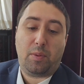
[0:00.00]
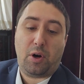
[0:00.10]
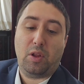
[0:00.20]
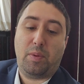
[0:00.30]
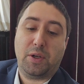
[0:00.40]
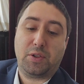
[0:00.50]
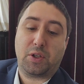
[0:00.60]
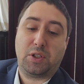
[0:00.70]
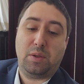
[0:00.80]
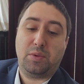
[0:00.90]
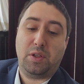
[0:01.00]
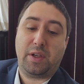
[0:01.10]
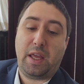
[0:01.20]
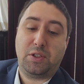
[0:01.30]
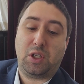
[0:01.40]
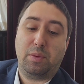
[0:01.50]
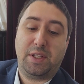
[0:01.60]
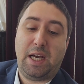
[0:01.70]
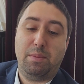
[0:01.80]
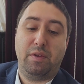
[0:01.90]
part of the pasuk seems to indicate it's only with
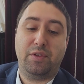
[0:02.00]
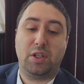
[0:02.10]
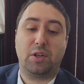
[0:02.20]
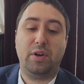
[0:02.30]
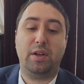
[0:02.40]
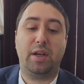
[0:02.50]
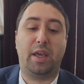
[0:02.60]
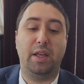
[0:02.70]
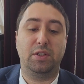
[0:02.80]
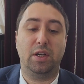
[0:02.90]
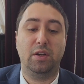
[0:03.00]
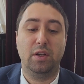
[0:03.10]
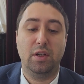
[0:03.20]
tame if it's on the ground. Haketzad.